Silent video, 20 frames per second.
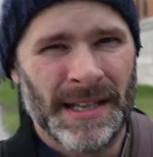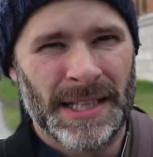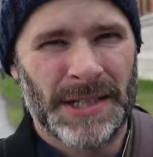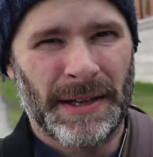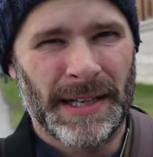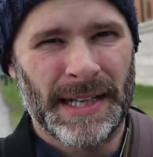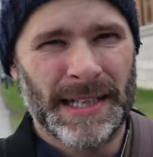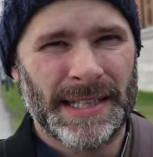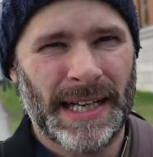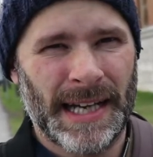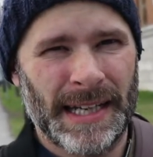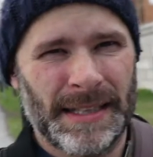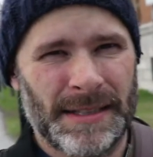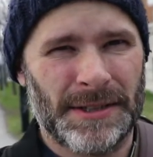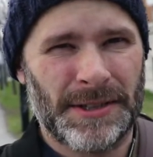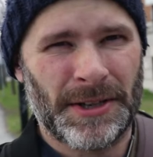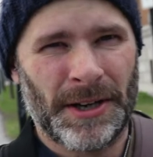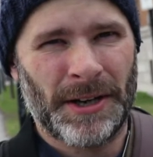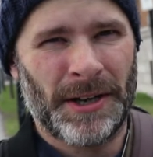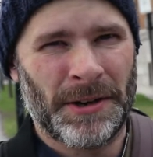So I decide to
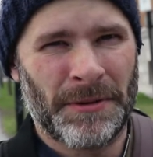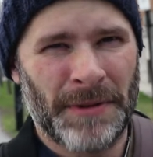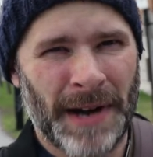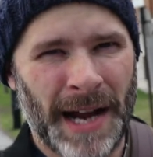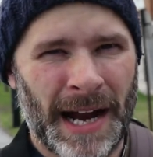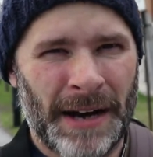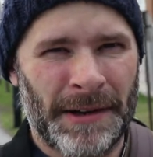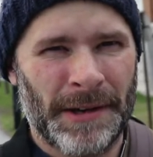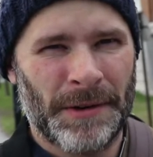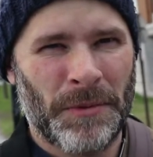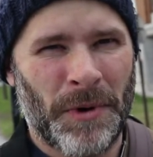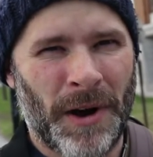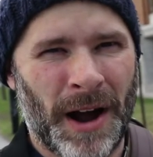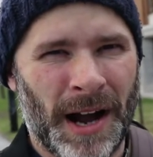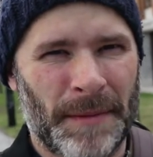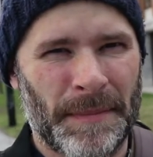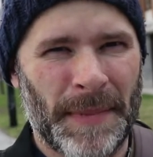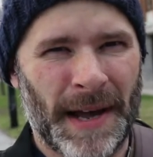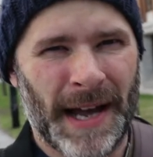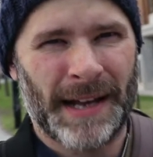turn around and
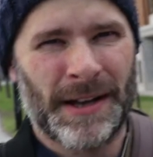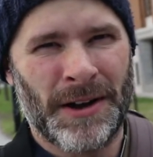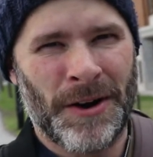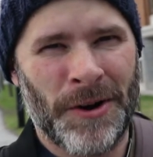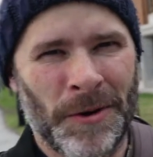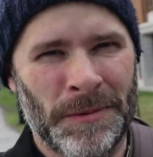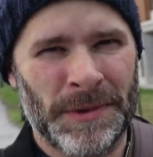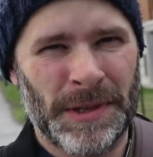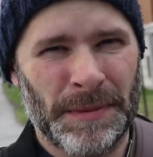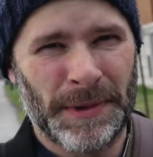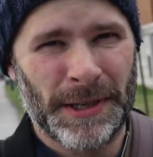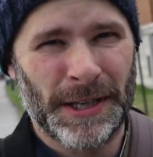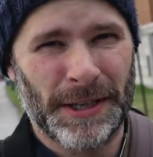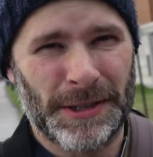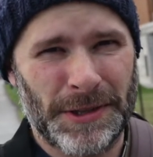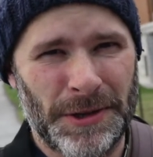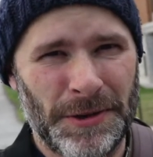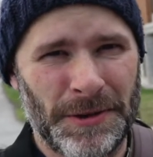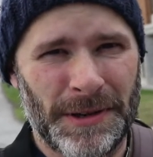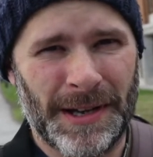walk back home to put a
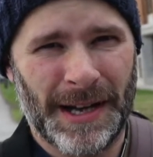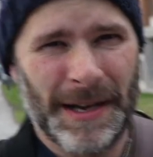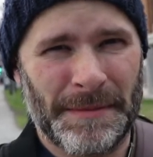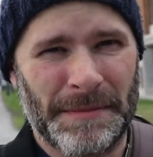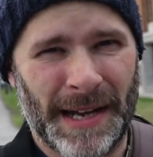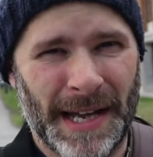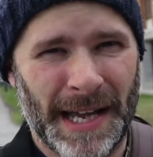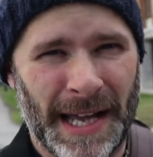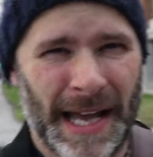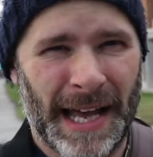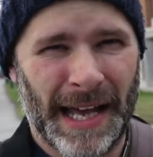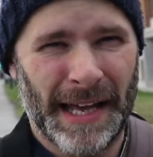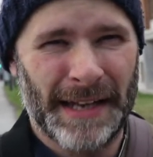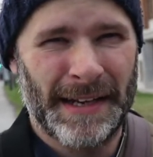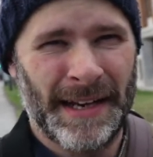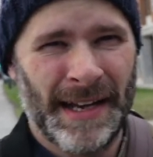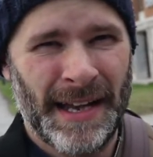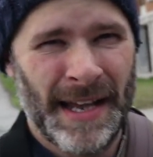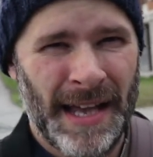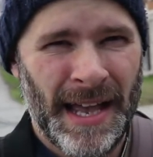toque on my head.
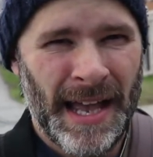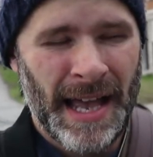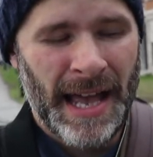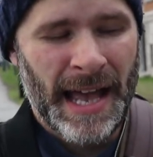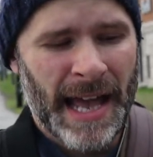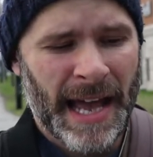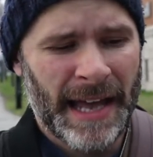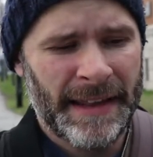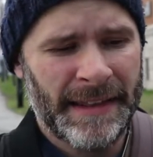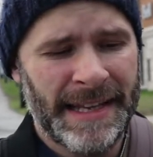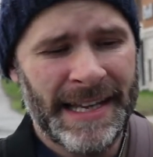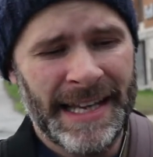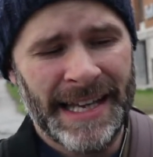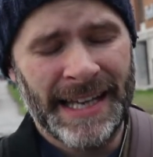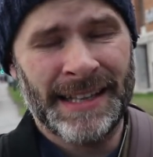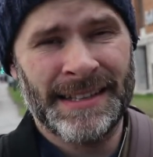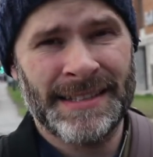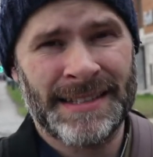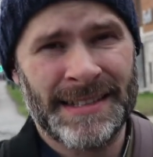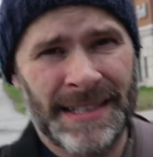And the
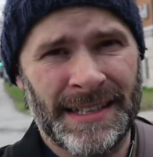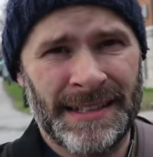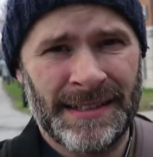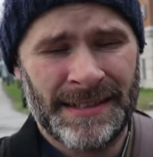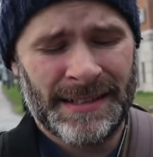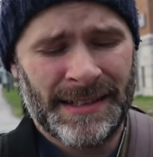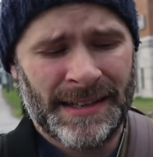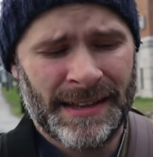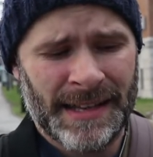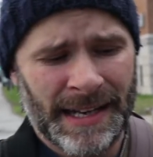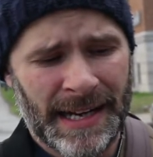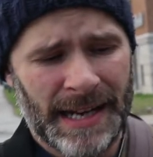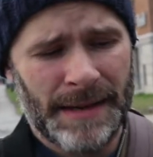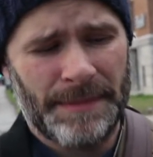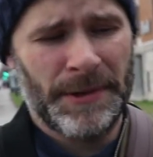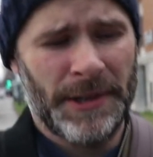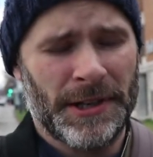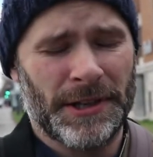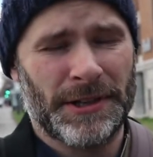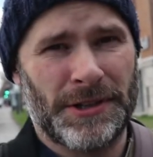instant that I
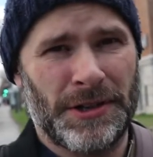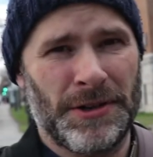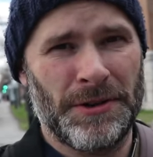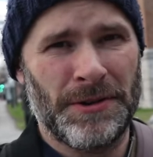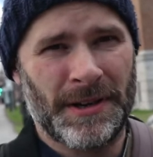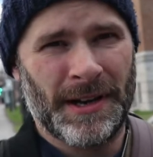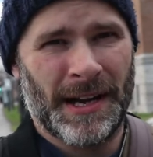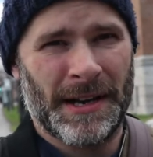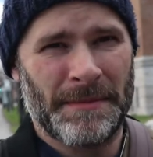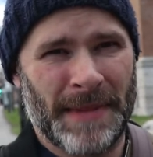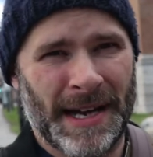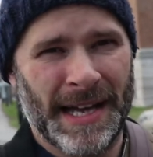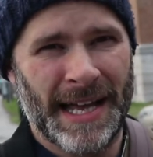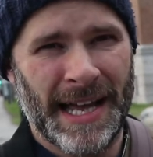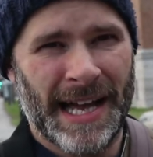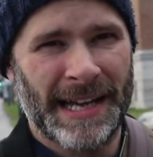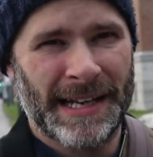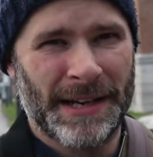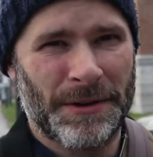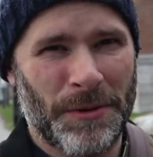put a toque on my
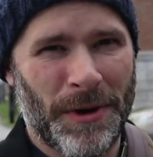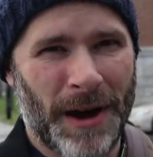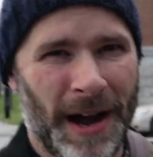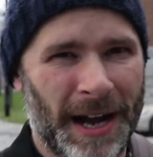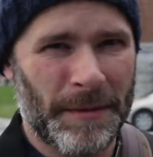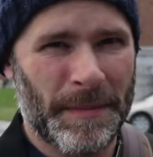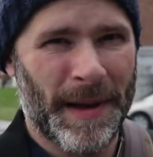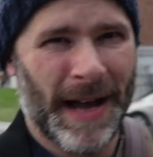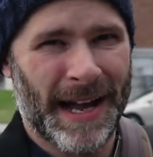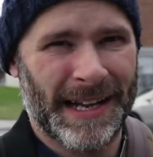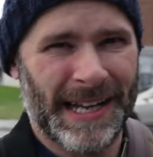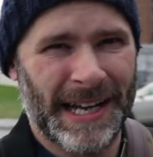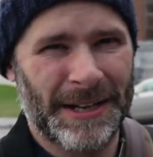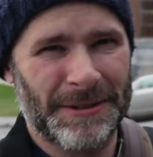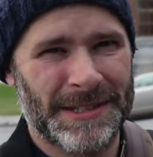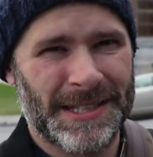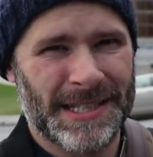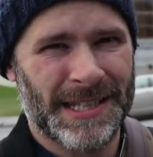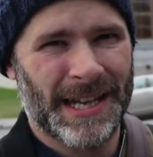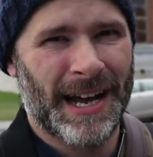head and walk back
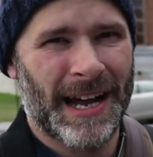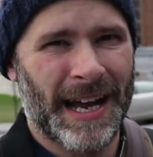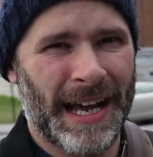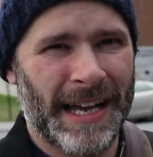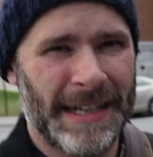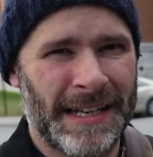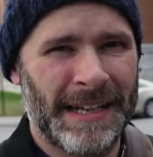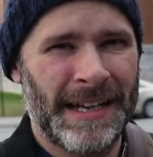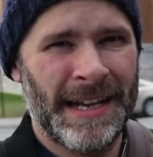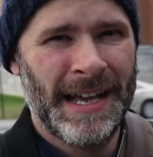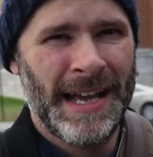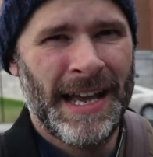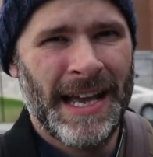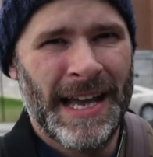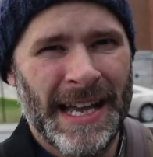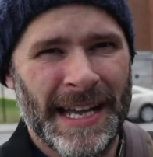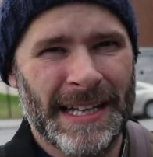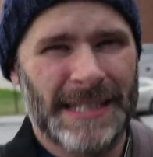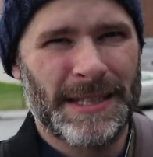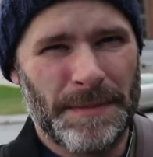outside,
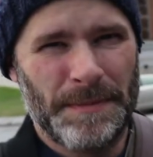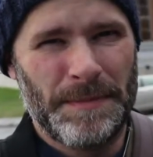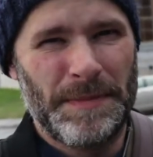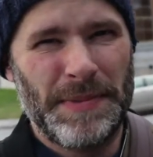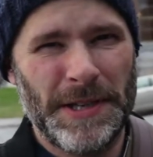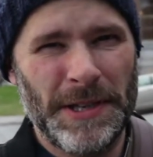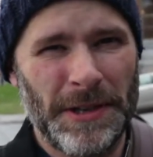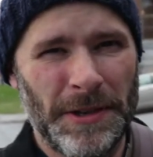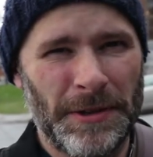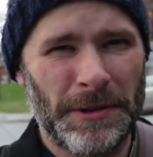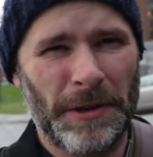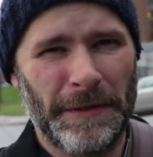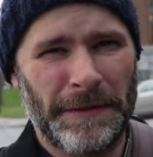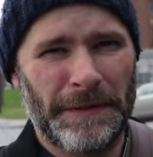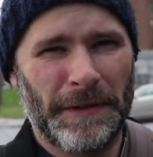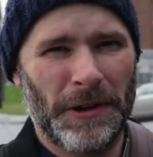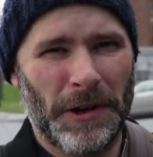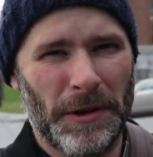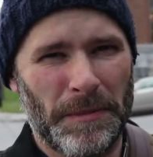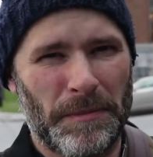it's
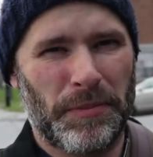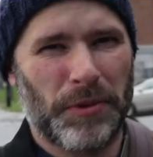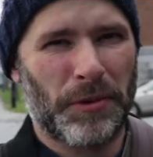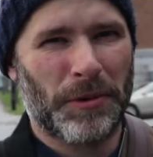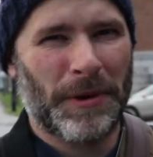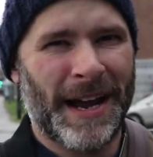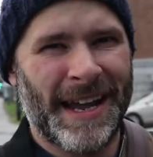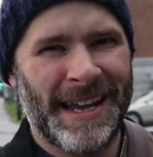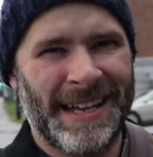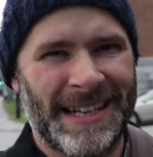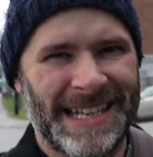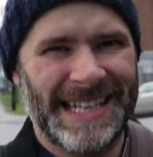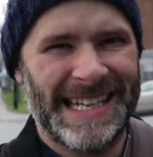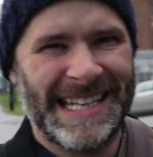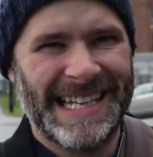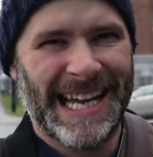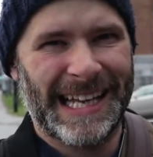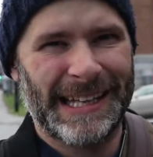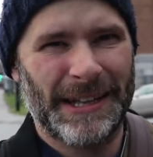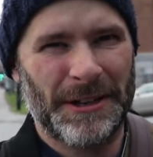beautiful, bright
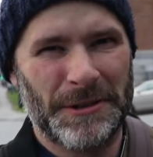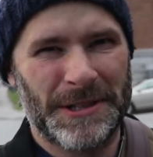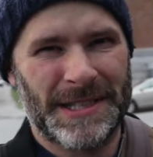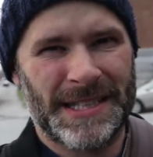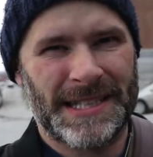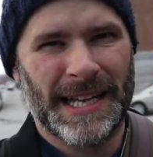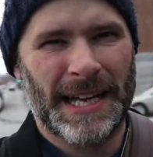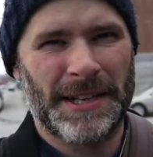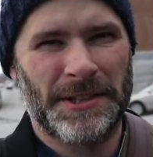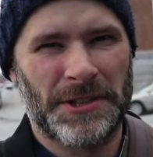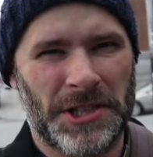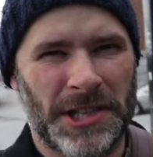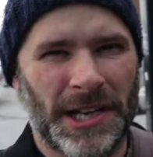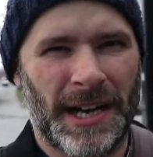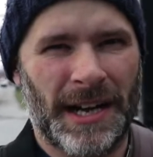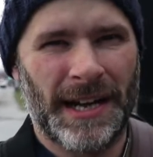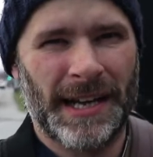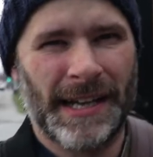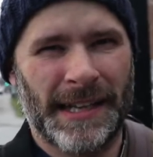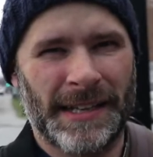yellow
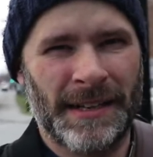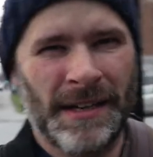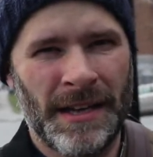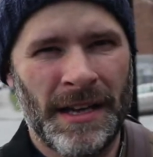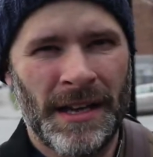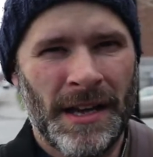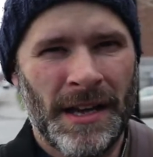sunshine,